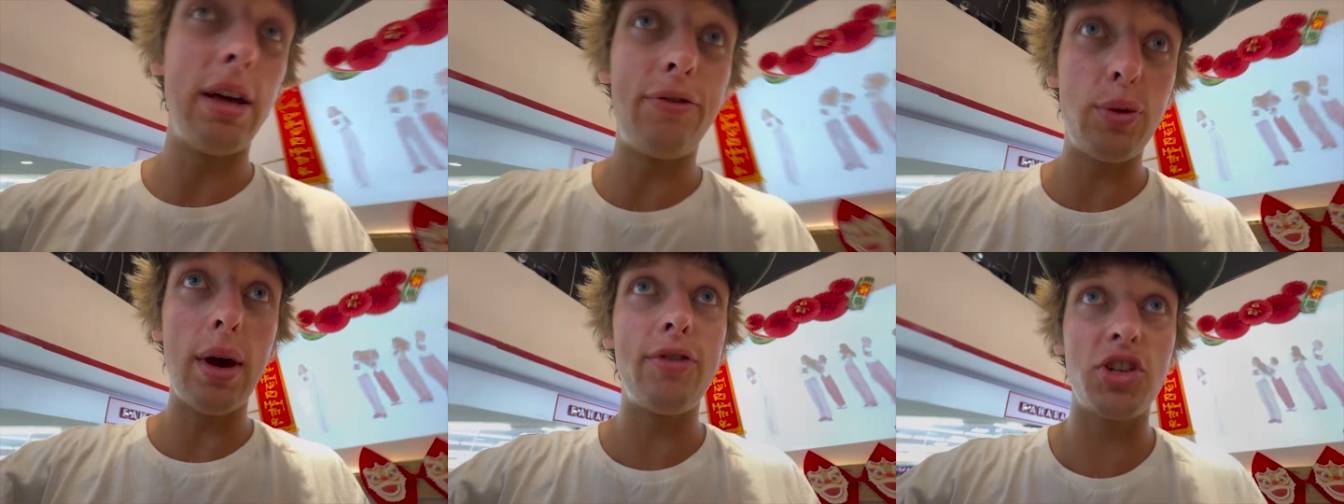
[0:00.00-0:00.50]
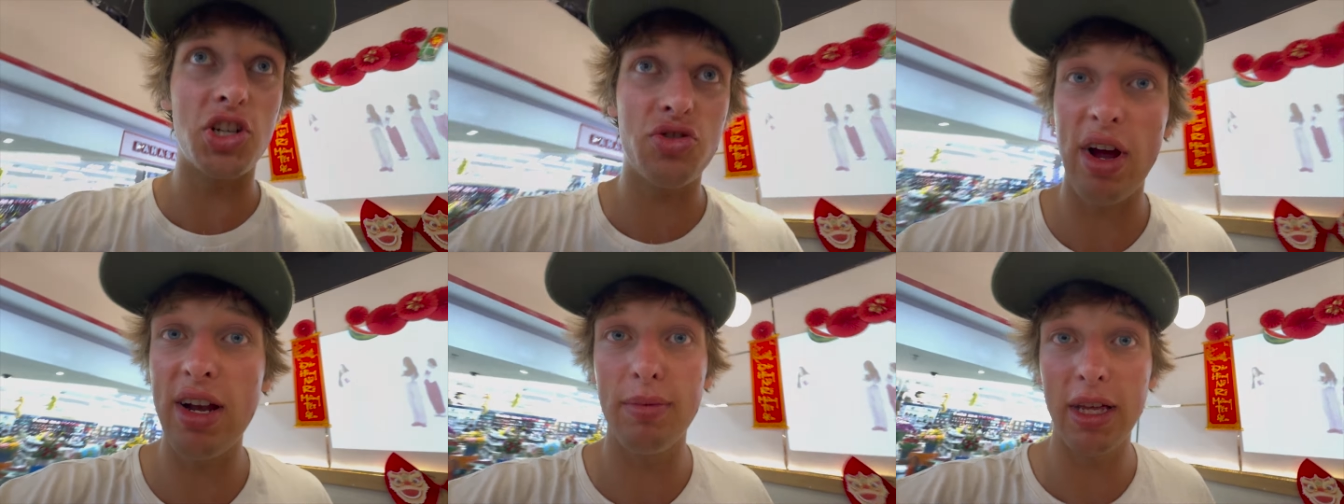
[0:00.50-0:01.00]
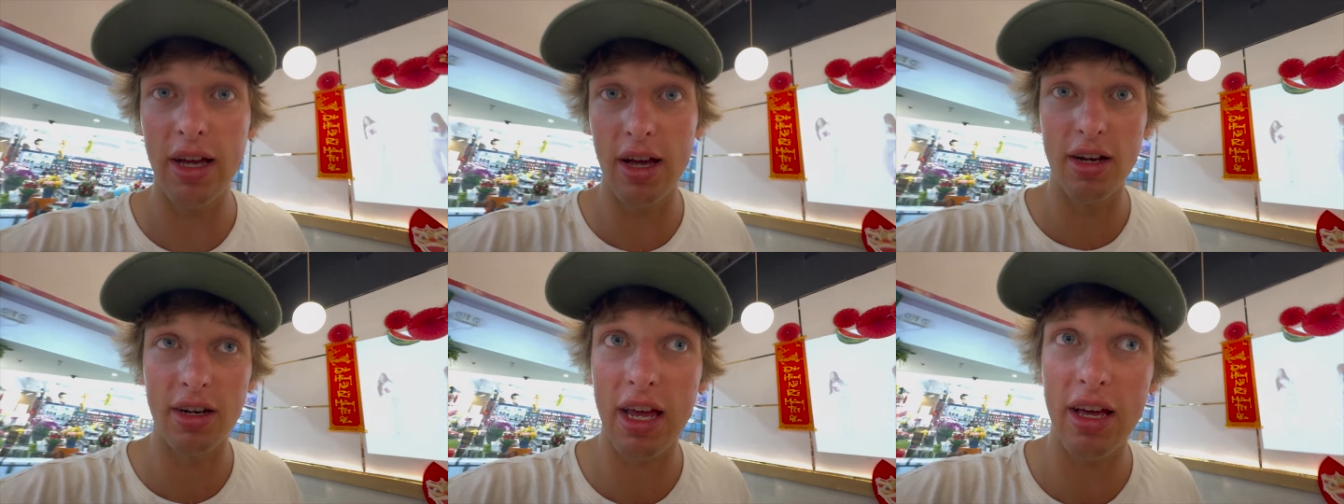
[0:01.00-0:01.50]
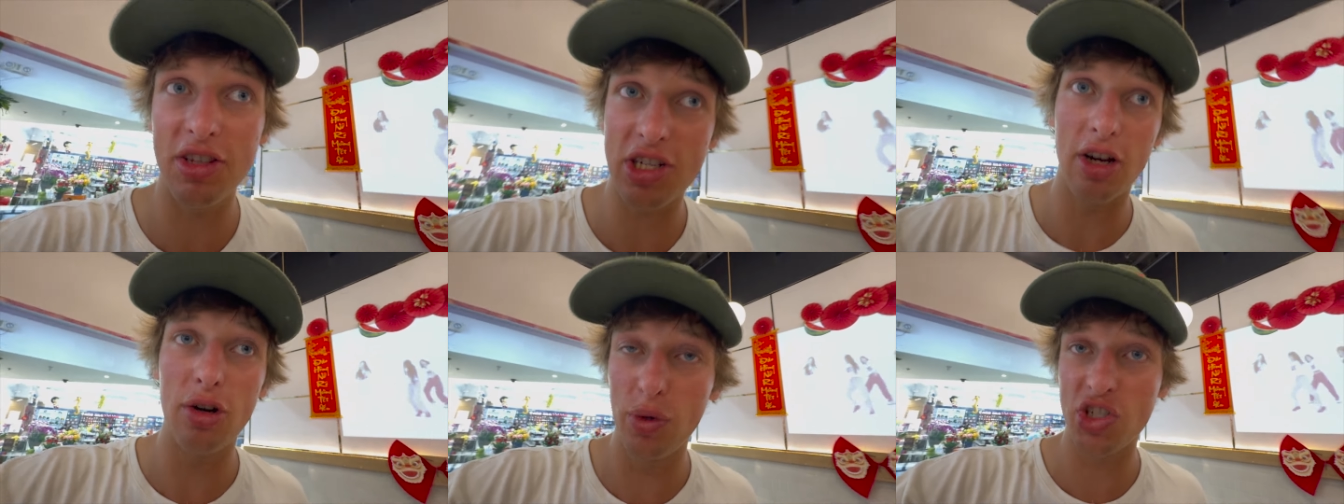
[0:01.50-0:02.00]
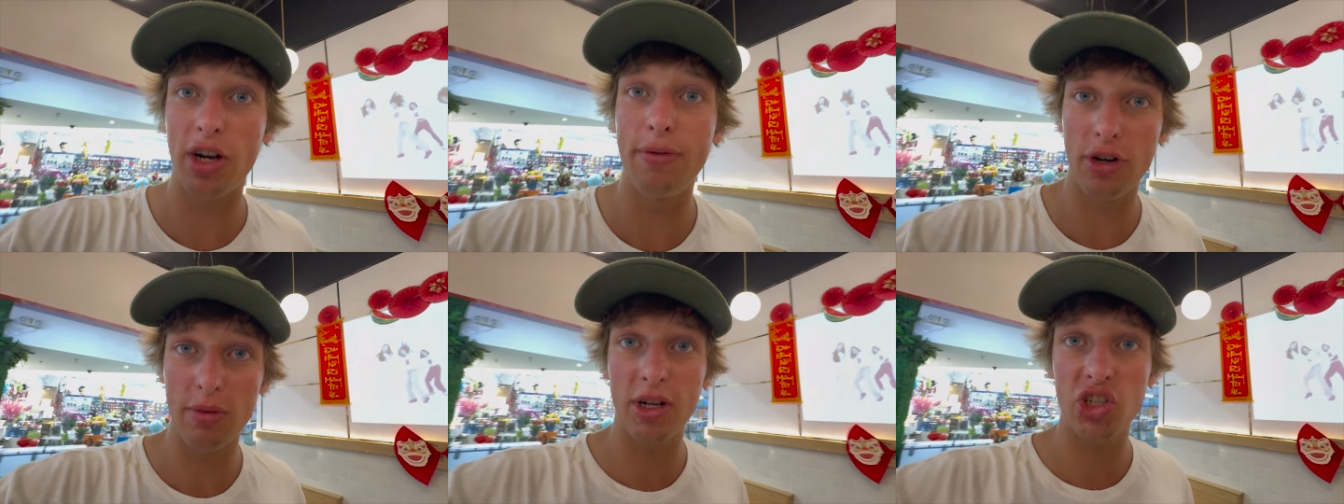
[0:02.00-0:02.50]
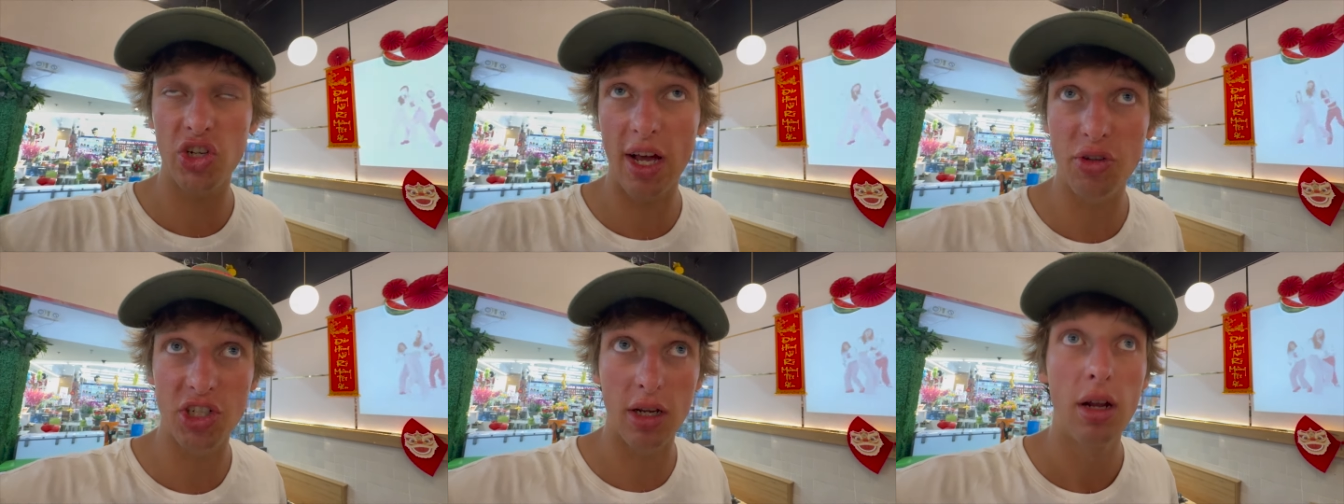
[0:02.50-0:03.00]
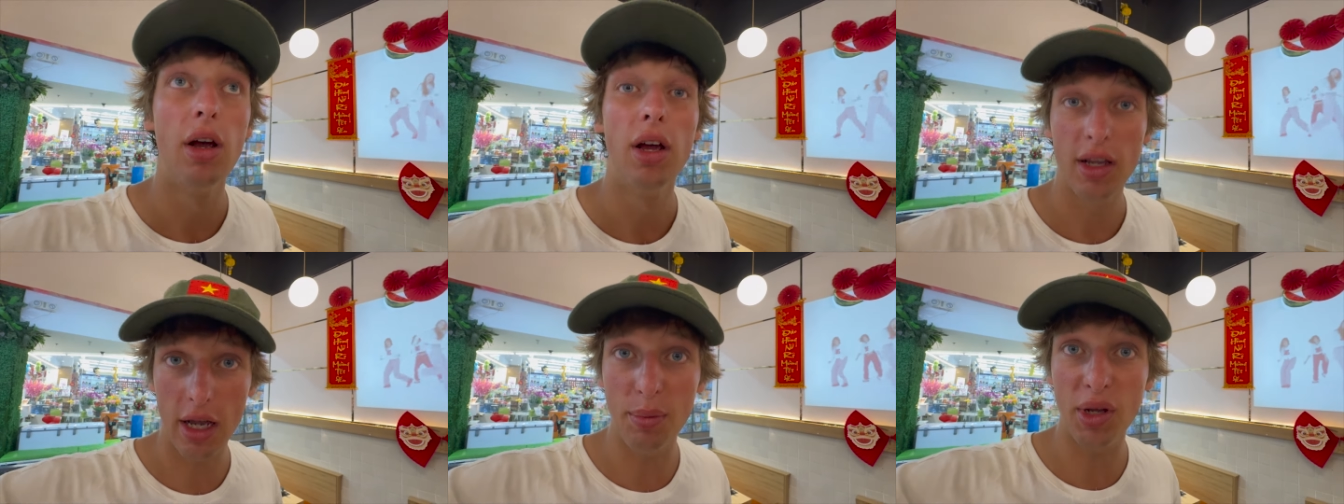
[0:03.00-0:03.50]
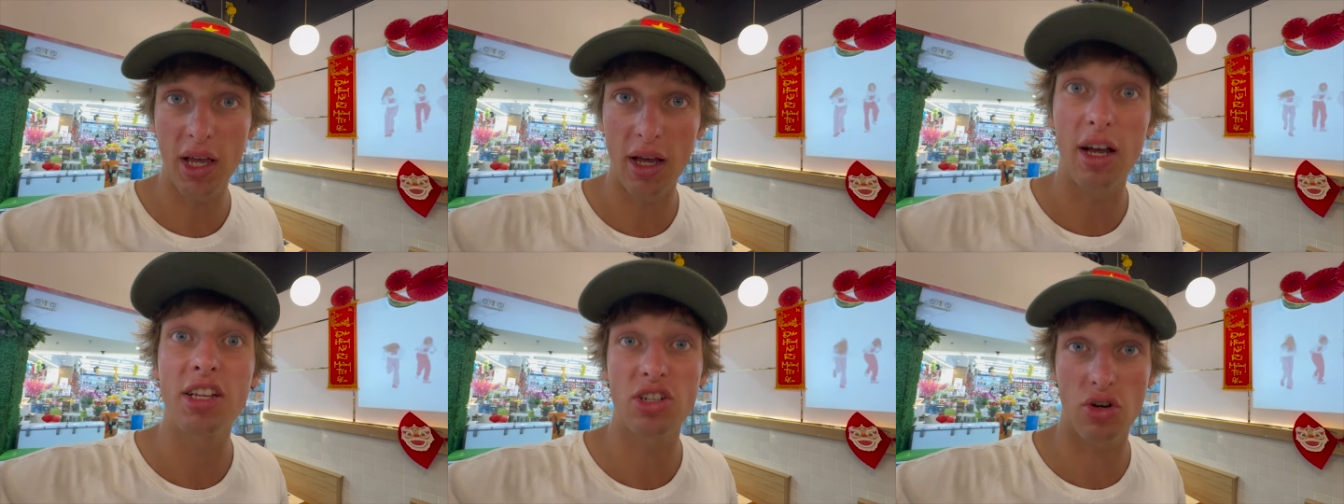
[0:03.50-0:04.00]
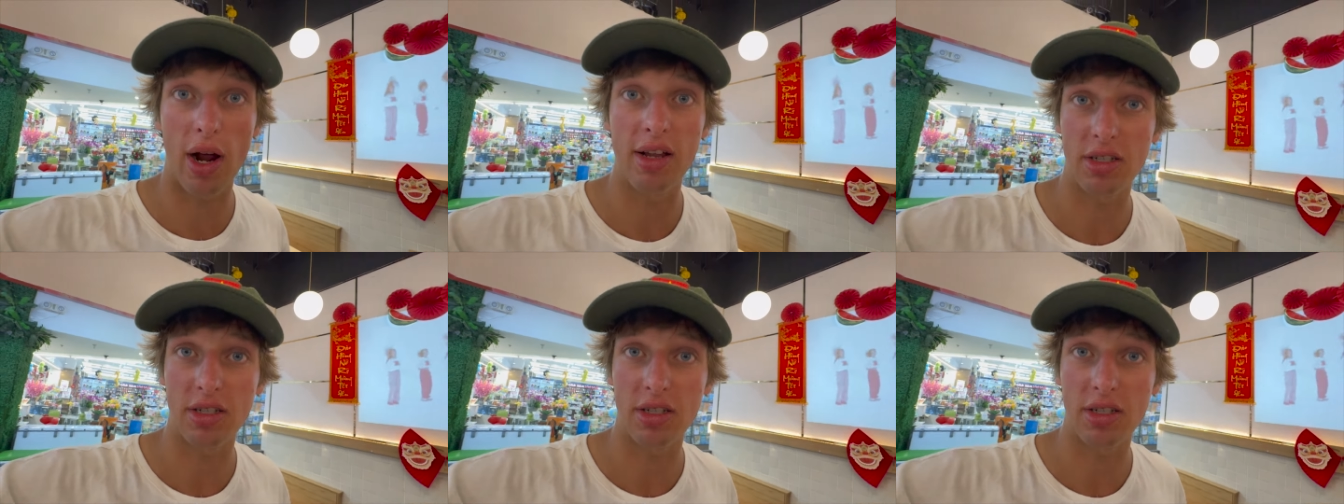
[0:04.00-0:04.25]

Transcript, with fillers: If you ever just randomly are in Can Tho, which I very much doubt it, come here. It's great.